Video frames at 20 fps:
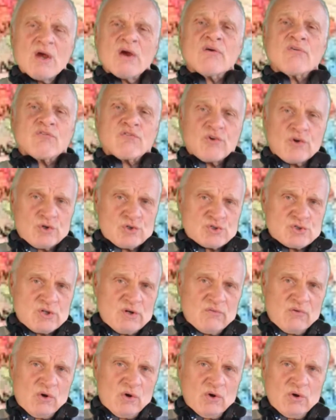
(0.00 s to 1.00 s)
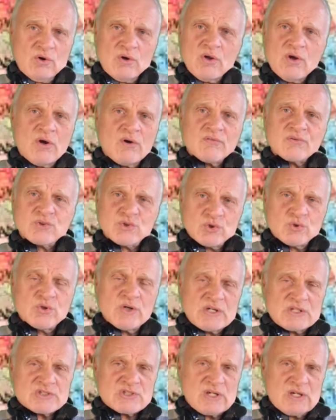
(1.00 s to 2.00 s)
first of all of
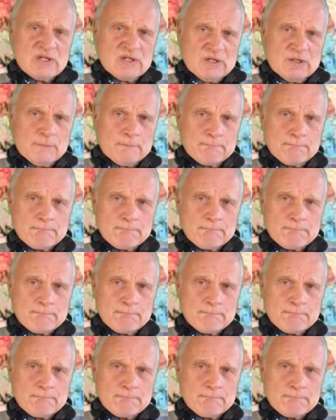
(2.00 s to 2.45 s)
USA.